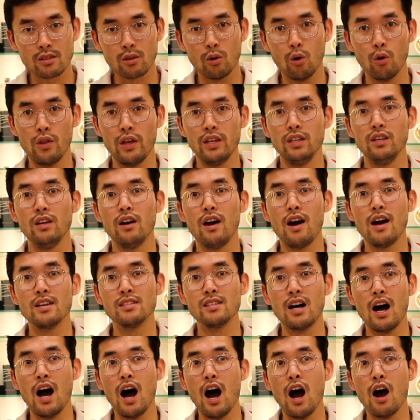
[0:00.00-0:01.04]
or that you guys
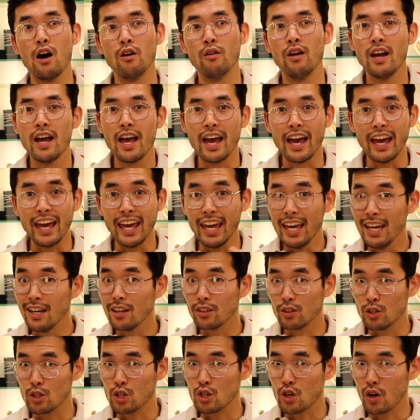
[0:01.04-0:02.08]
are eager
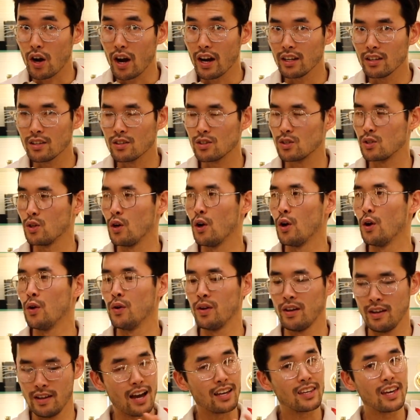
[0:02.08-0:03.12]
to try. So
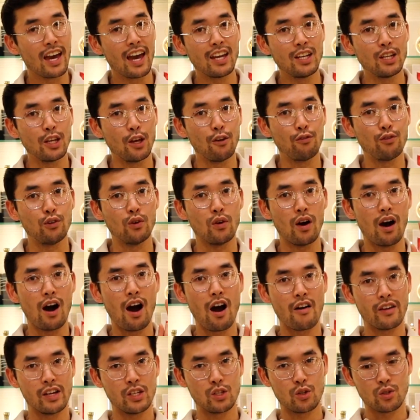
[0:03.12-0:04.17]
again, if you
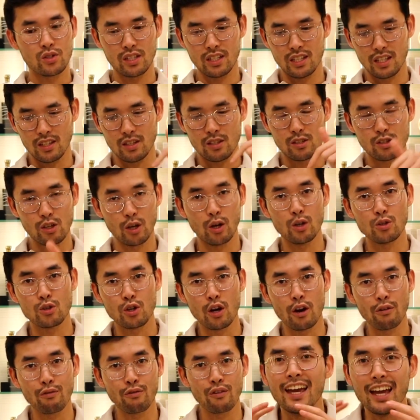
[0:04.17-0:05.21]
are interested in
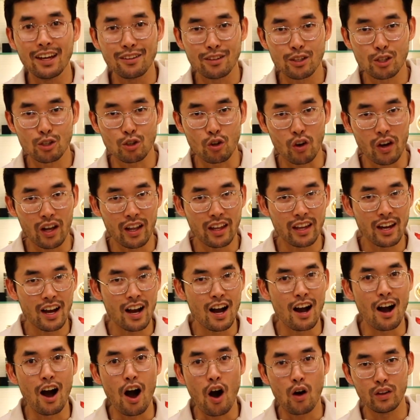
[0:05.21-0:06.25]
XERJOFF, in
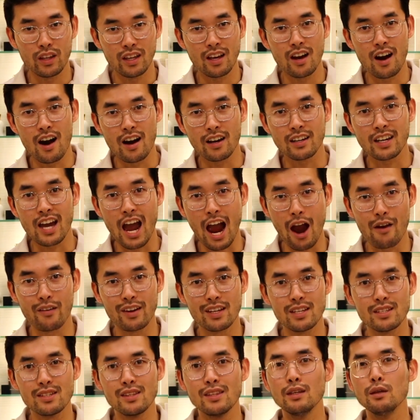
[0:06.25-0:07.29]
Australia, Oligarch
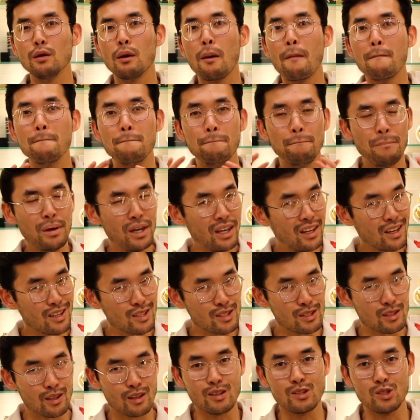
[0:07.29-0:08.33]
carries the
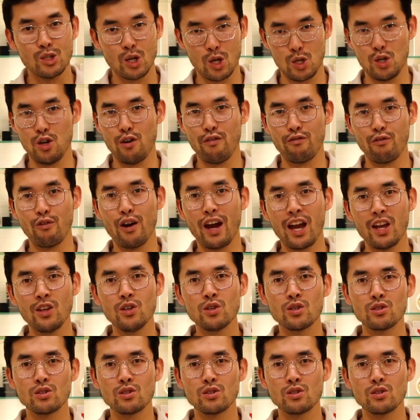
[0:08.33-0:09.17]
biggest XERJOFF range.